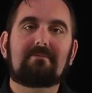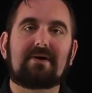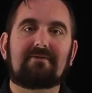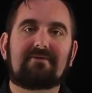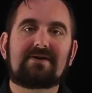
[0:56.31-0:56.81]

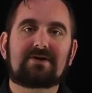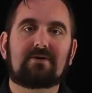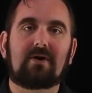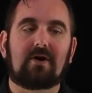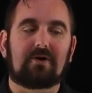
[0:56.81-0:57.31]
But
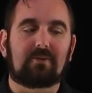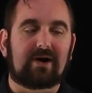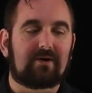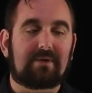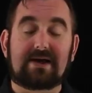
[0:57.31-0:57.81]
physical
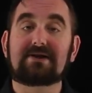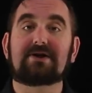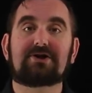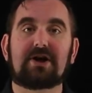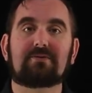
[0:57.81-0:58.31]
hardware, as
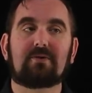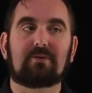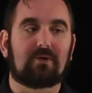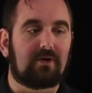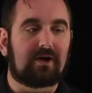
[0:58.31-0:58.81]
a general
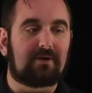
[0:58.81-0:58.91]
rule,